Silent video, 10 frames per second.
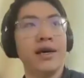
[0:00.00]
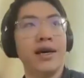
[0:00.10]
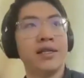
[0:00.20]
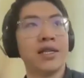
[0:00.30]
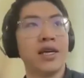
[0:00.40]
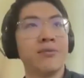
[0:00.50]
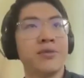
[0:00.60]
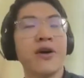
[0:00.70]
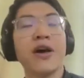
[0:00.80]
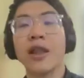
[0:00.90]
ended up
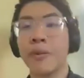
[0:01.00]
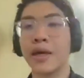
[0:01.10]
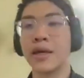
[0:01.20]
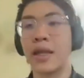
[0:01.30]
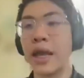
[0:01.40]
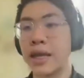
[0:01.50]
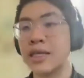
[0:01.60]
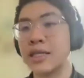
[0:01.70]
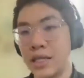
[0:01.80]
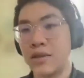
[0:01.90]
developing like a
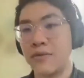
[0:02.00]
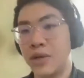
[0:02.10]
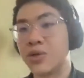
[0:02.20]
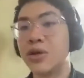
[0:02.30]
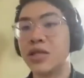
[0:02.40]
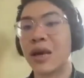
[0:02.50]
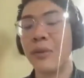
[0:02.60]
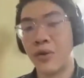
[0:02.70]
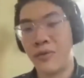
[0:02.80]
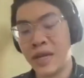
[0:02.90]
sense of intrinsic
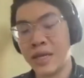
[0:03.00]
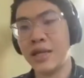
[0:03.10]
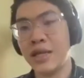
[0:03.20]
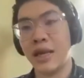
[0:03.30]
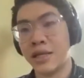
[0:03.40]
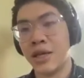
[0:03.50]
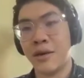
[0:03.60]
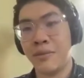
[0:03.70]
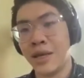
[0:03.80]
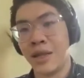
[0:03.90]
motivation, and it
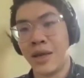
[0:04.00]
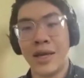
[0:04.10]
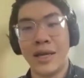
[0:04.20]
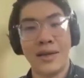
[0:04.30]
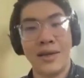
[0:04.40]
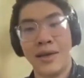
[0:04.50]
taught me a lot